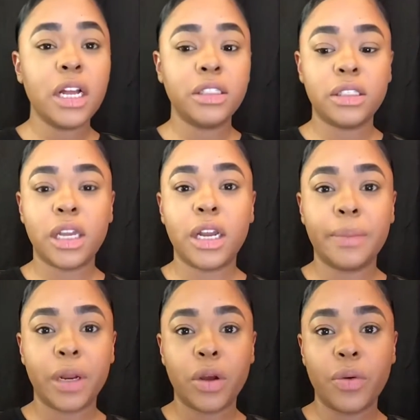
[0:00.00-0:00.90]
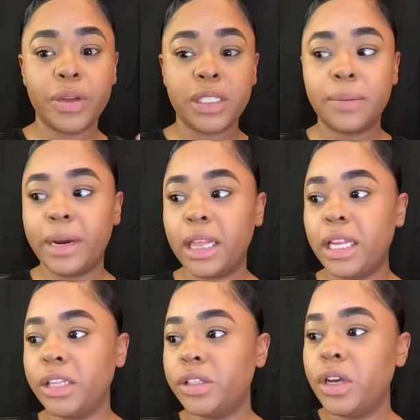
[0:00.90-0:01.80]
that's done, I'm gonna go into my
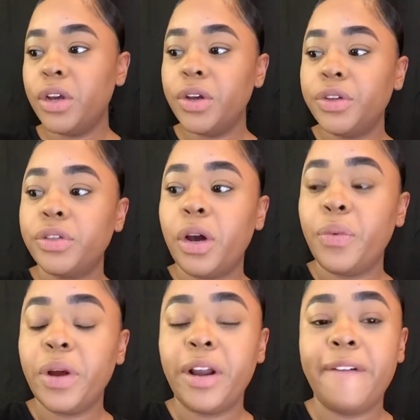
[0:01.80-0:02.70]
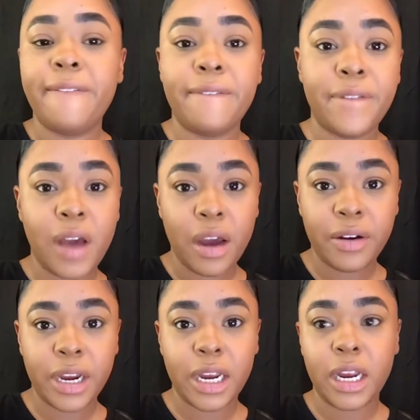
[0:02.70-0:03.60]
lids. So I want a
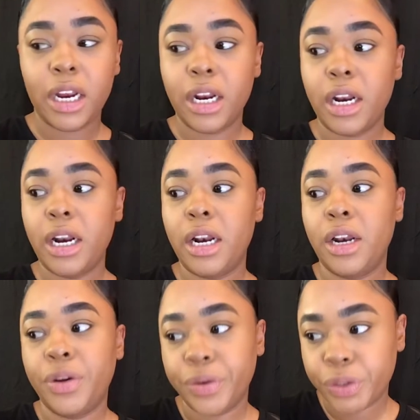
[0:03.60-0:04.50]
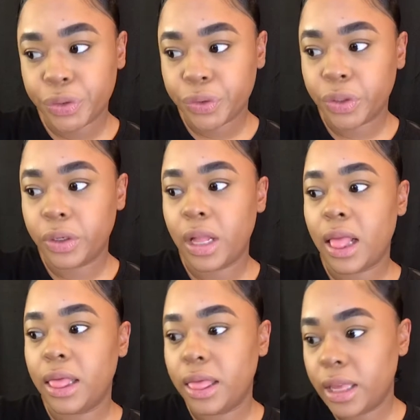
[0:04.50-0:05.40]
very neutral
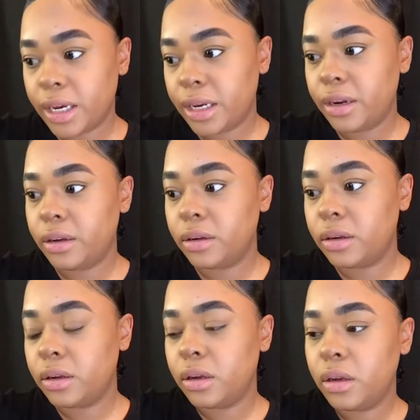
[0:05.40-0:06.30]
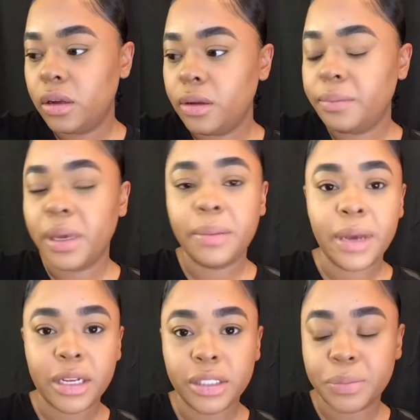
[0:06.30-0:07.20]
lid.
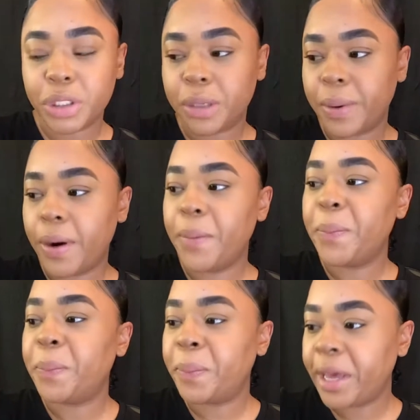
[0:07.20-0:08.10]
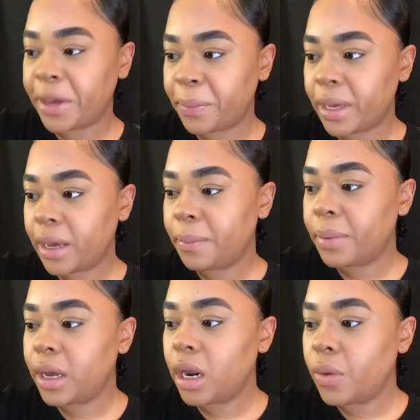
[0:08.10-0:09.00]
Maybe add some shimmer, maybe,
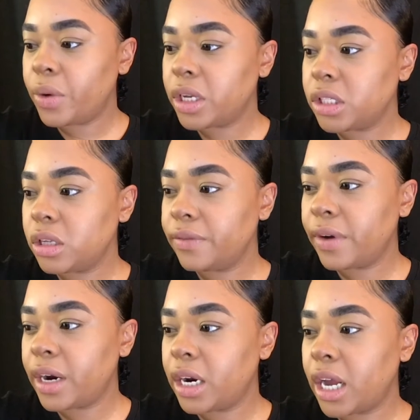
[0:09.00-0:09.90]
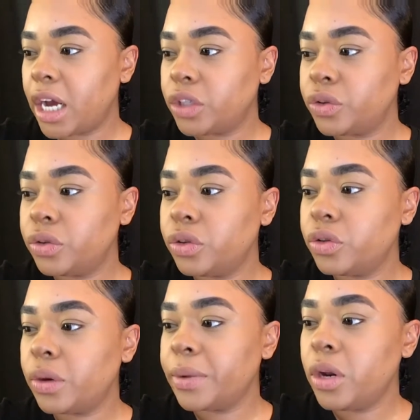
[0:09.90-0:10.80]
but I want it to look very natural.
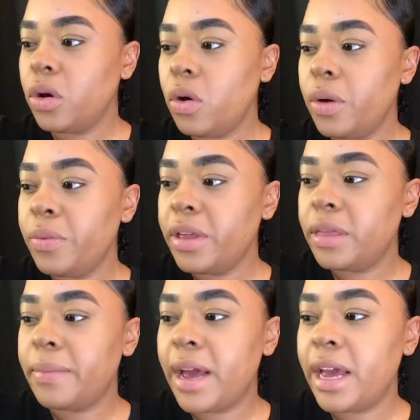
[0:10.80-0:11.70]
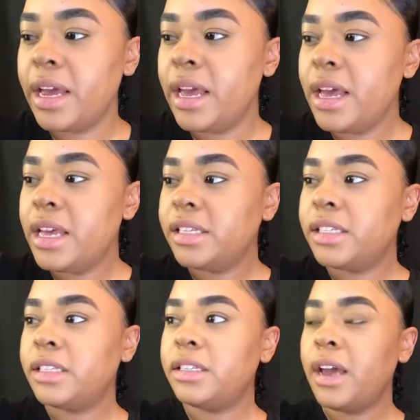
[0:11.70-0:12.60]
So I'm gonna go in with my
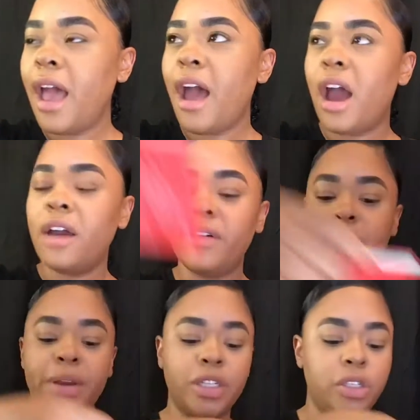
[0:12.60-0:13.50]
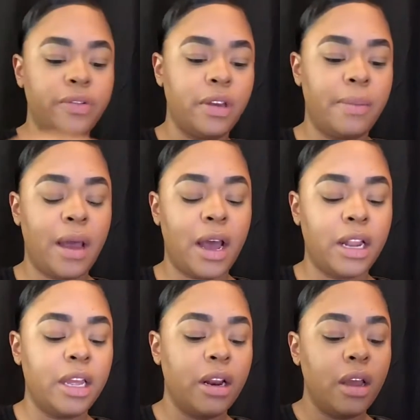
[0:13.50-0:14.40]
Saharan by Juvia's
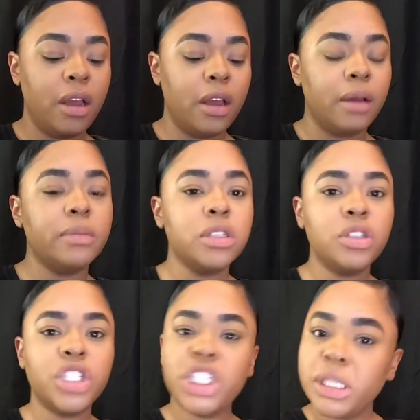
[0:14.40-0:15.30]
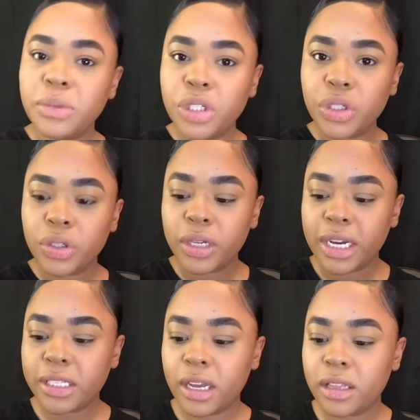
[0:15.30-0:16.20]
palette. I'm a little ashamed to show you
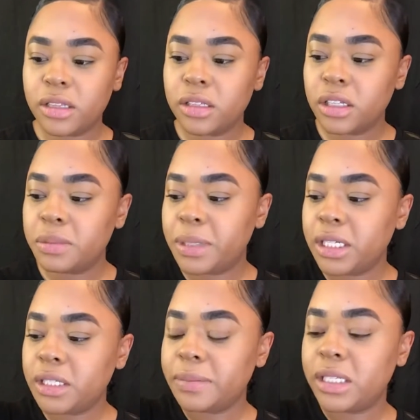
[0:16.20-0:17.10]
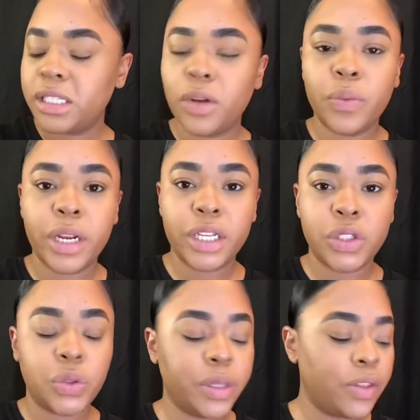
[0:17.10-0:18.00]
guys how this looks because my son went
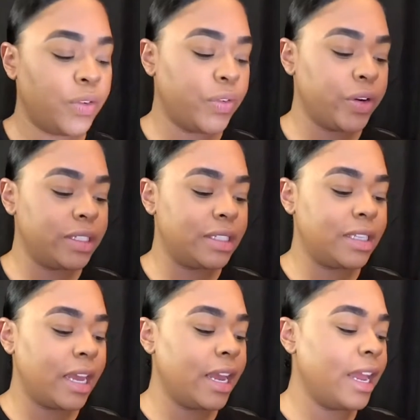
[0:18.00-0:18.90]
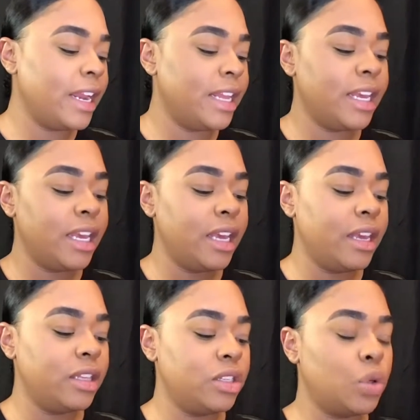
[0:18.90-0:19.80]
into it the first day and he